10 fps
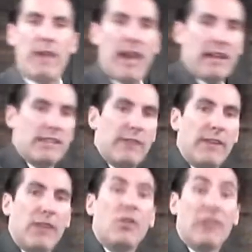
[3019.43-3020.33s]

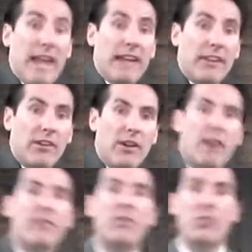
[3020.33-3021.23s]
activity or lack
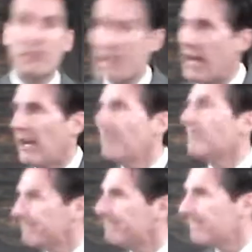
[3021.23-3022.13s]
thereof or time?
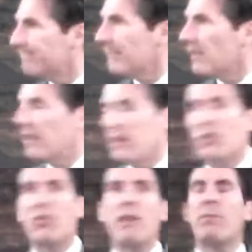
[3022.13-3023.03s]

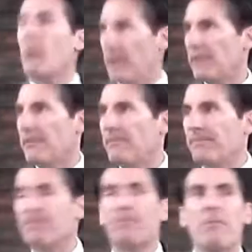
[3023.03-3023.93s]
Great point.
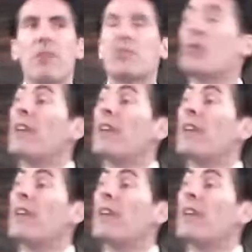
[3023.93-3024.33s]
So in